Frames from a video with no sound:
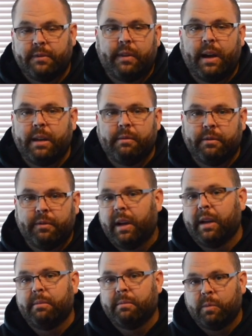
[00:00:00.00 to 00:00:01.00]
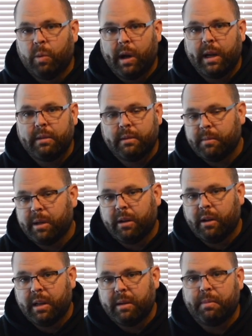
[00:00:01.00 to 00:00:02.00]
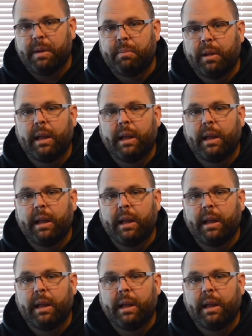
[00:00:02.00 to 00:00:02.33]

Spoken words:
a fine wine. I'm going to call it a B+.